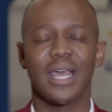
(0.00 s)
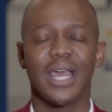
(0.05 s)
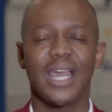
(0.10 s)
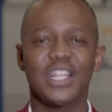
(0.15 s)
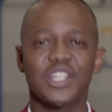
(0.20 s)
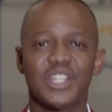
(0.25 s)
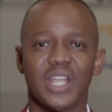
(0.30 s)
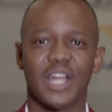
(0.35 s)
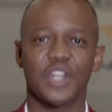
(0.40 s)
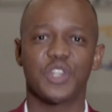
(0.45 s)

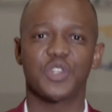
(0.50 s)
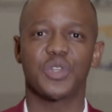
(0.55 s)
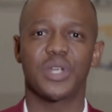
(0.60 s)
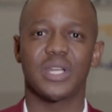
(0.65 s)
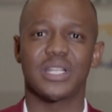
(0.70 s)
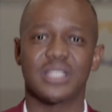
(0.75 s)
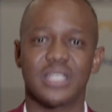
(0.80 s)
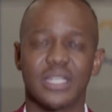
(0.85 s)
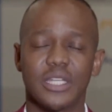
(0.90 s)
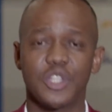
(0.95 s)
each country
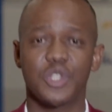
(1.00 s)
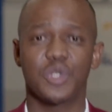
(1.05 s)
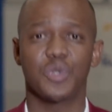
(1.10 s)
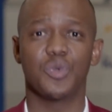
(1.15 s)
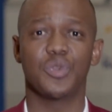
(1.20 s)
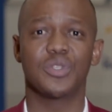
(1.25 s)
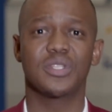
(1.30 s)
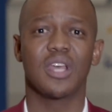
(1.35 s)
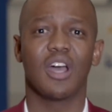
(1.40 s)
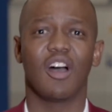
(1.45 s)
has
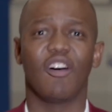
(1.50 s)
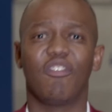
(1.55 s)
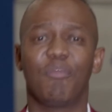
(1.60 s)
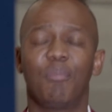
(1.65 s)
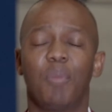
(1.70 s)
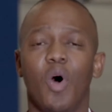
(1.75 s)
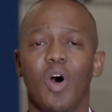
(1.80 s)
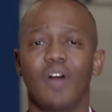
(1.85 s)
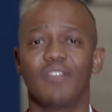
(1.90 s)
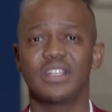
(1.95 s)
issues of
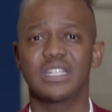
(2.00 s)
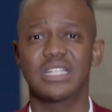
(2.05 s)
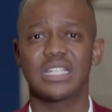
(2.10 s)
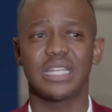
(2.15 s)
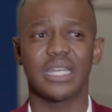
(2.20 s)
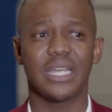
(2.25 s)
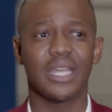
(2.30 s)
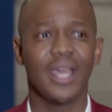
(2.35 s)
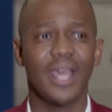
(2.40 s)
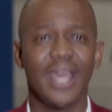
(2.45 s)

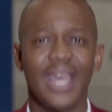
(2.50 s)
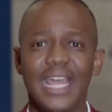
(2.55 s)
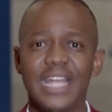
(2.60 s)
poverty,